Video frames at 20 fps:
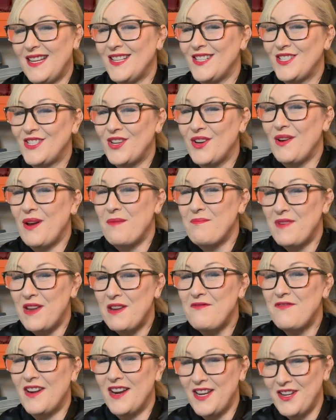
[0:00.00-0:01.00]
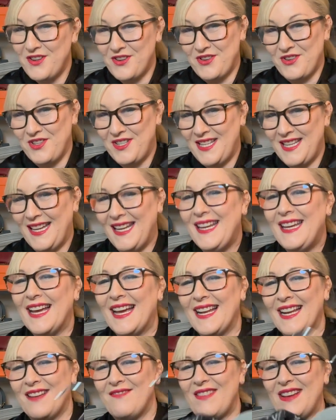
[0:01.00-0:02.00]
So I'm being very naughty
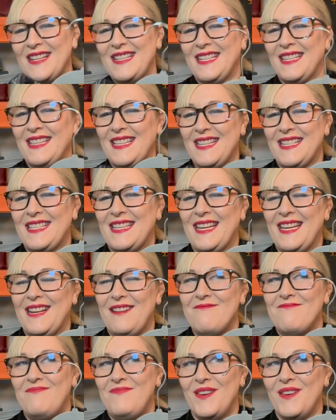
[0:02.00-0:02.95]
and I'm adding this in,